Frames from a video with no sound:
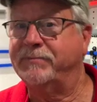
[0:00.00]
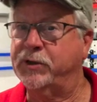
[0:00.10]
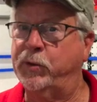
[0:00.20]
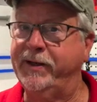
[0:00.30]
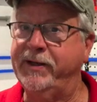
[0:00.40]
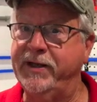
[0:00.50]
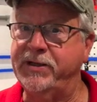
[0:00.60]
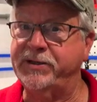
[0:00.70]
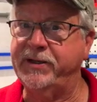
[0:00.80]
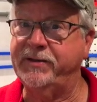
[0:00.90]
It's quick and
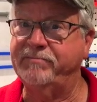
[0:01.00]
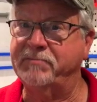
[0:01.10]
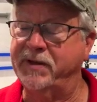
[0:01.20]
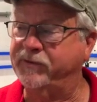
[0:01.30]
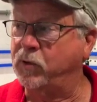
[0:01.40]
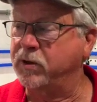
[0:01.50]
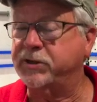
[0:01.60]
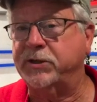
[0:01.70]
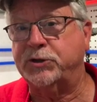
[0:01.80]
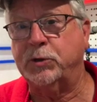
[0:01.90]
easy, and of course,
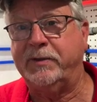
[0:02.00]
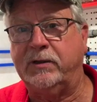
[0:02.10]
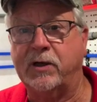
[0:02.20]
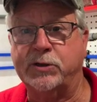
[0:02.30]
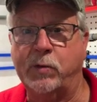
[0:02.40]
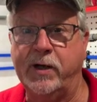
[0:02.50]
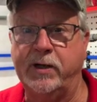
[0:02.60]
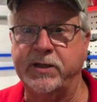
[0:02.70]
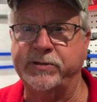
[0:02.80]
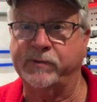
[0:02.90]
consuming large
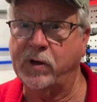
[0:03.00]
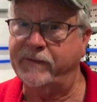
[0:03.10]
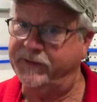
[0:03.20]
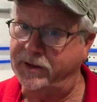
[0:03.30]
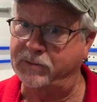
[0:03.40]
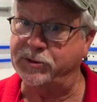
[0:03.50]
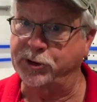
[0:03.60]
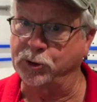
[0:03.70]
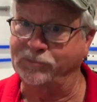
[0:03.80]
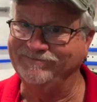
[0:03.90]
quantities of coffee helps
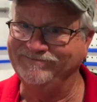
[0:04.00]
too.